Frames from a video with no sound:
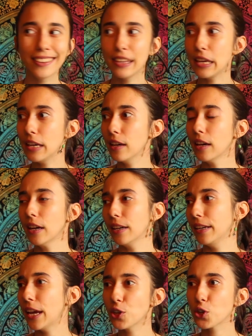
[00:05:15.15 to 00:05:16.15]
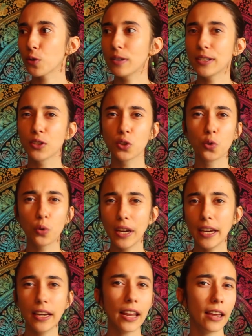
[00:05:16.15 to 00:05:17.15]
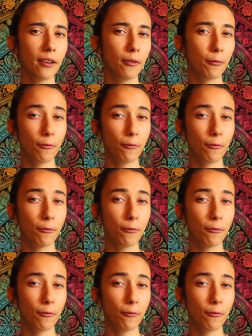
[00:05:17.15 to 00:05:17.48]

the nature is green and